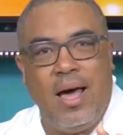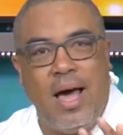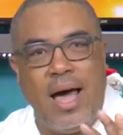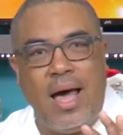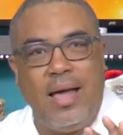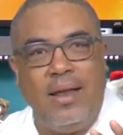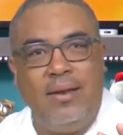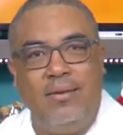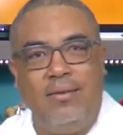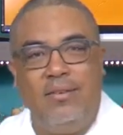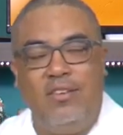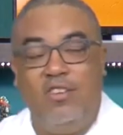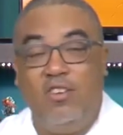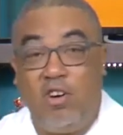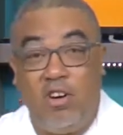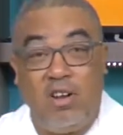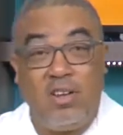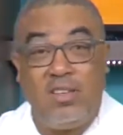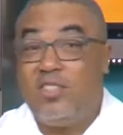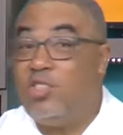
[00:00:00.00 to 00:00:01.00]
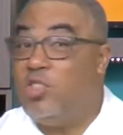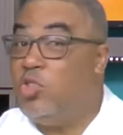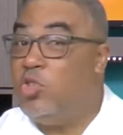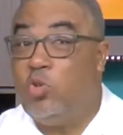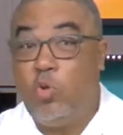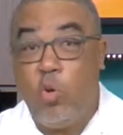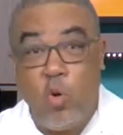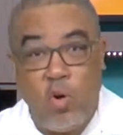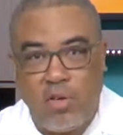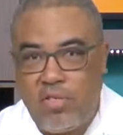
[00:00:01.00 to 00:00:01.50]
And you gotta
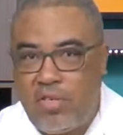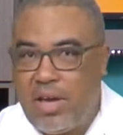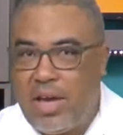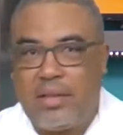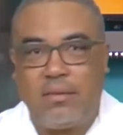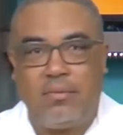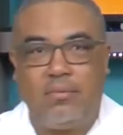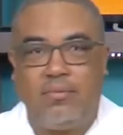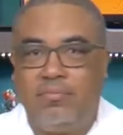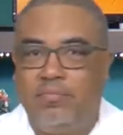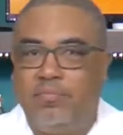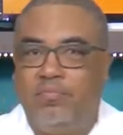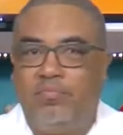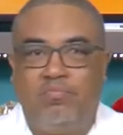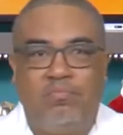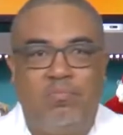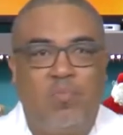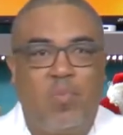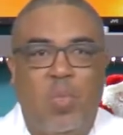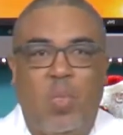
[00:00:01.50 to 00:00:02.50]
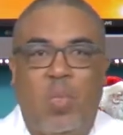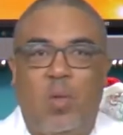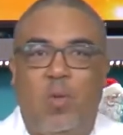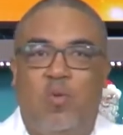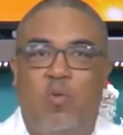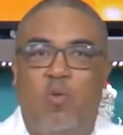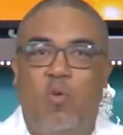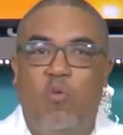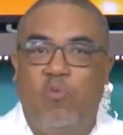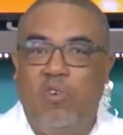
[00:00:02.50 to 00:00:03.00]
soak that
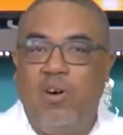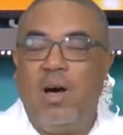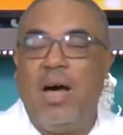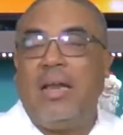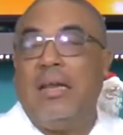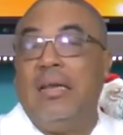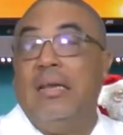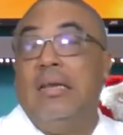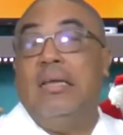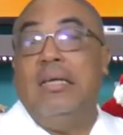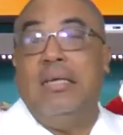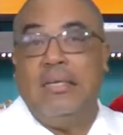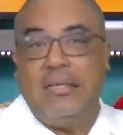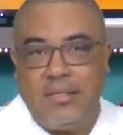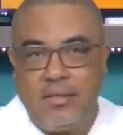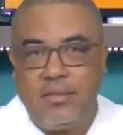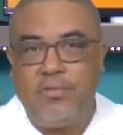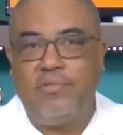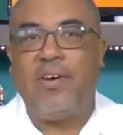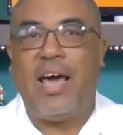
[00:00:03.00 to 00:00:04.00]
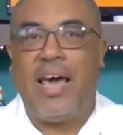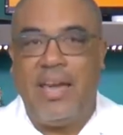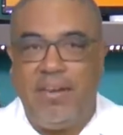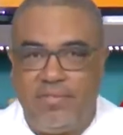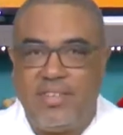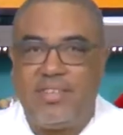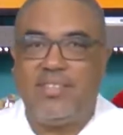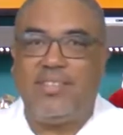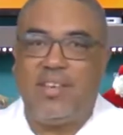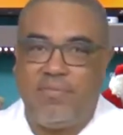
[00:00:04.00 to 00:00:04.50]
over at least 5 to
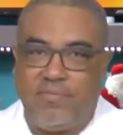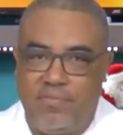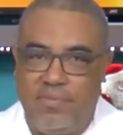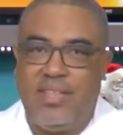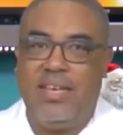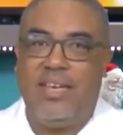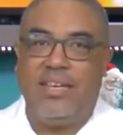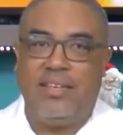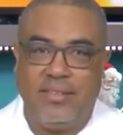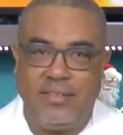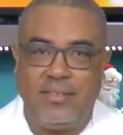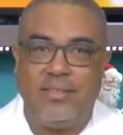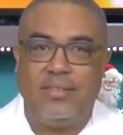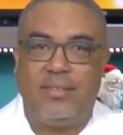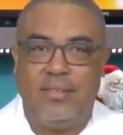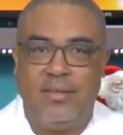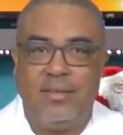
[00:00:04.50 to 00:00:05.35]
7 days.